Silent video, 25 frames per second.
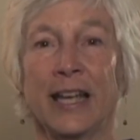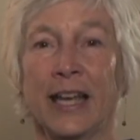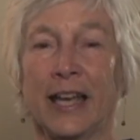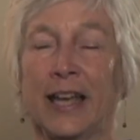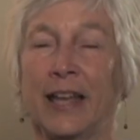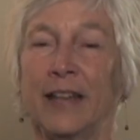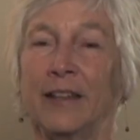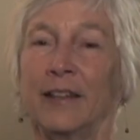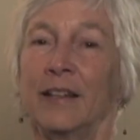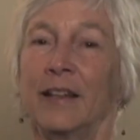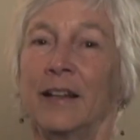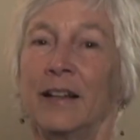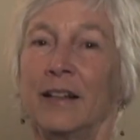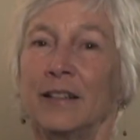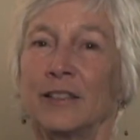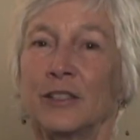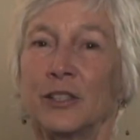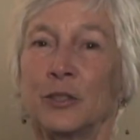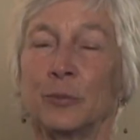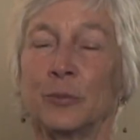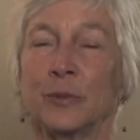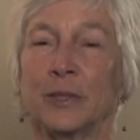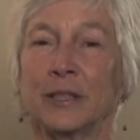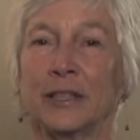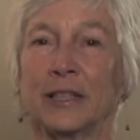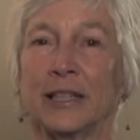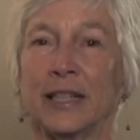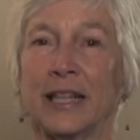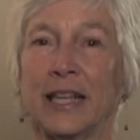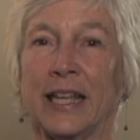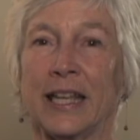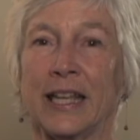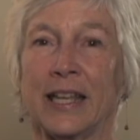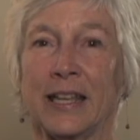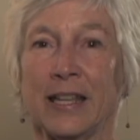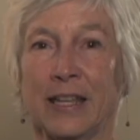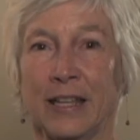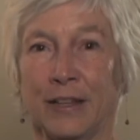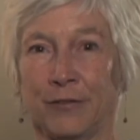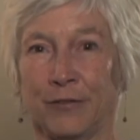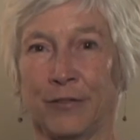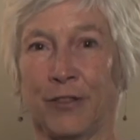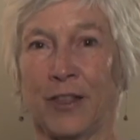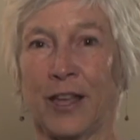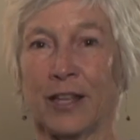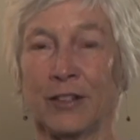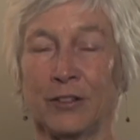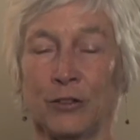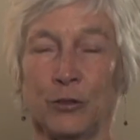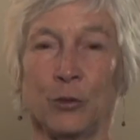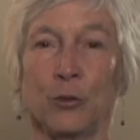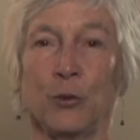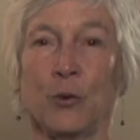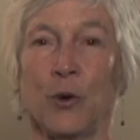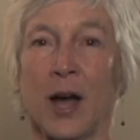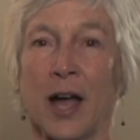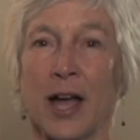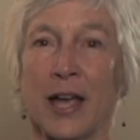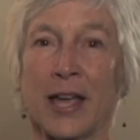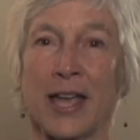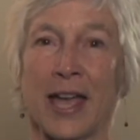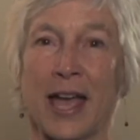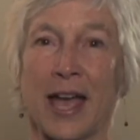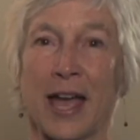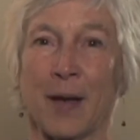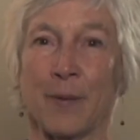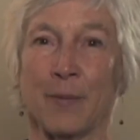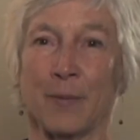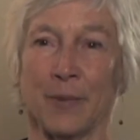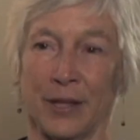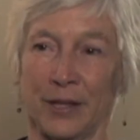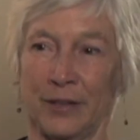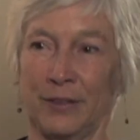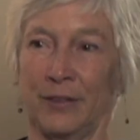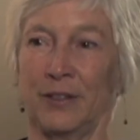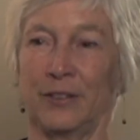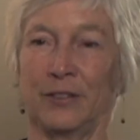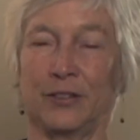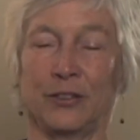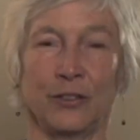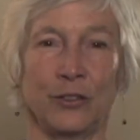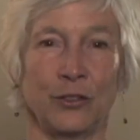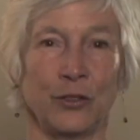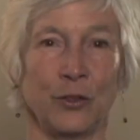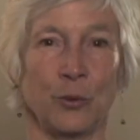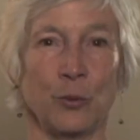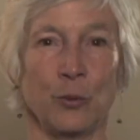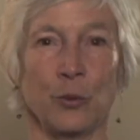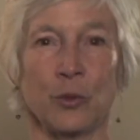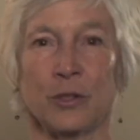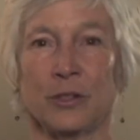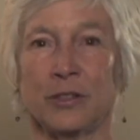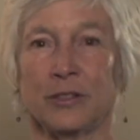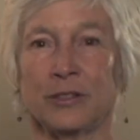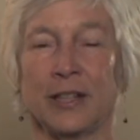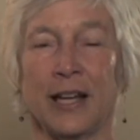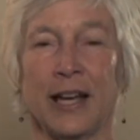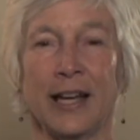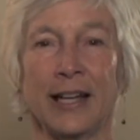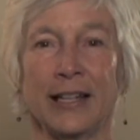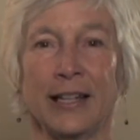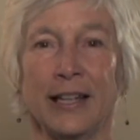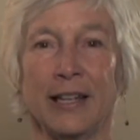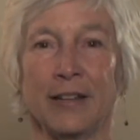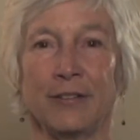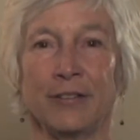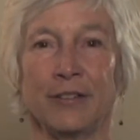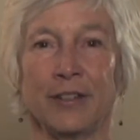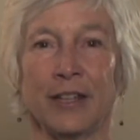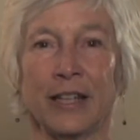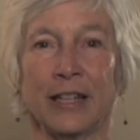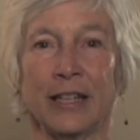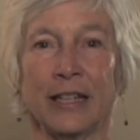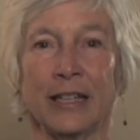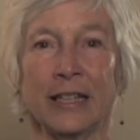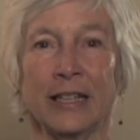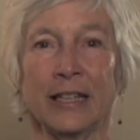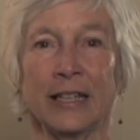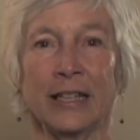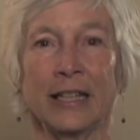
And ultimately, if that's who I am and this is the world I live in,